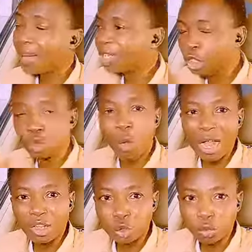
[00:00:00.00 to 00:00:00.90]
begin to
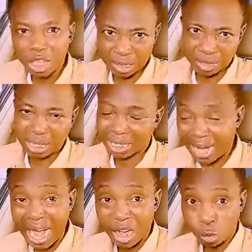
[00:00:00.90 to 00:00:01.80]
do things that
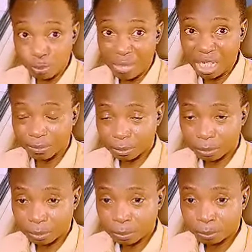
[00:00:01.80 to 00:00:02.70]
are not me.
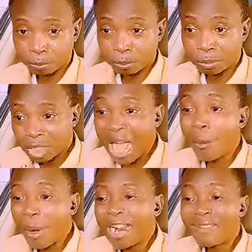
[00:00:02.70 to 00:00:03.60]
And
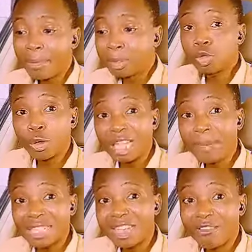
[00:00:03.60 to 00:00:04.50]
whenever I'm able to get
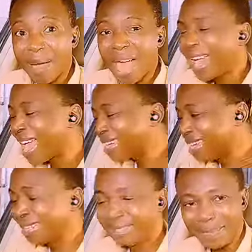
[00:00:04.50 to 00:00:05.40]
myself back, I
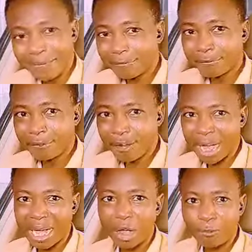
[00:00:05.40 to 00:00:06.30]
kick the
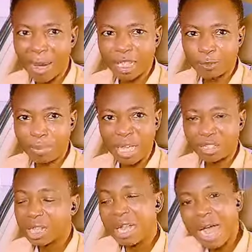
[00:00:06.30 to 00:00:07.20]
fucker off my
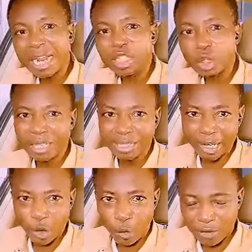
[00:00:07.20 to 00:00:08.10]
space and I
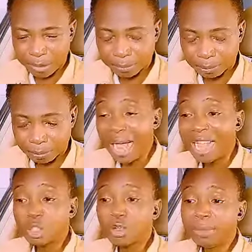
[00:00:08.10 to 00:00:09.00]
take over. I
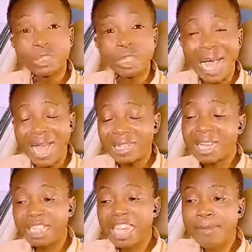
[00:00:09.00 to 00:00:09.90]
told him that, I said,
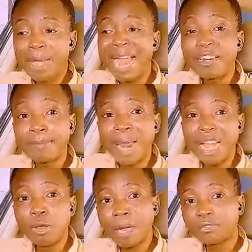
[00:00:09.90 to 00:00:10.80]
the email I replied
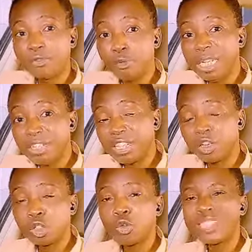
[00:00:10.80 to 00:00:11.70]
you about a few minutes ago,
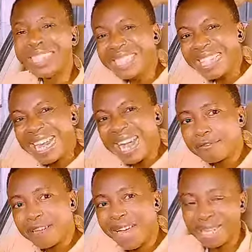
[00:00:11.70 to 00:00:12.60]
it was the Sena
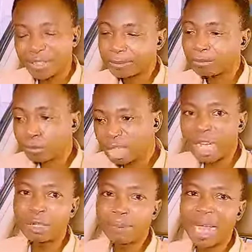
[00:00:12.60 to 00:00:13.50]
Valence that
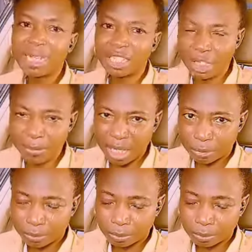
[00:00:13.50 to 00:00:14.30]
replied that email.